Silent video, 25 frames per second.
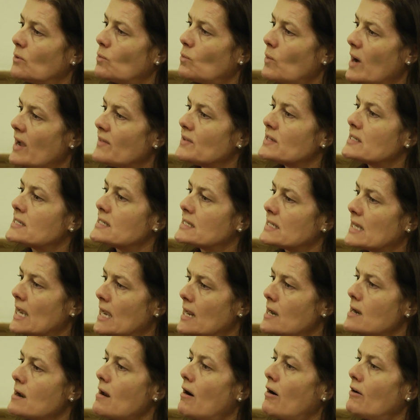where the
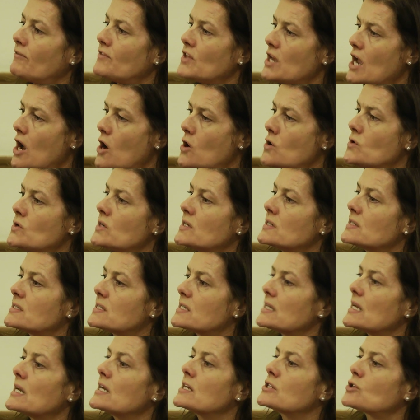skin of the
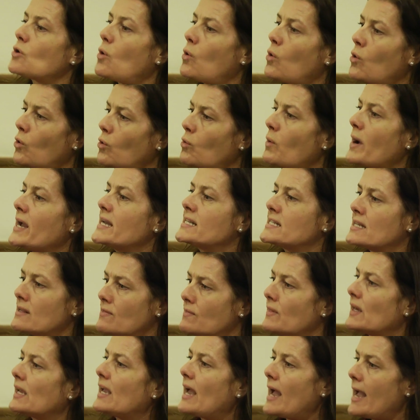owners is always
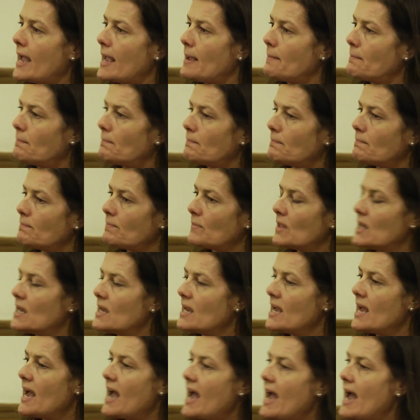in the game.
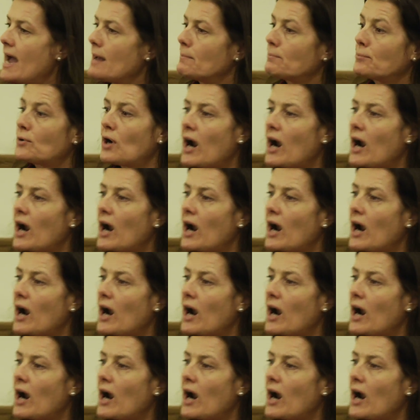And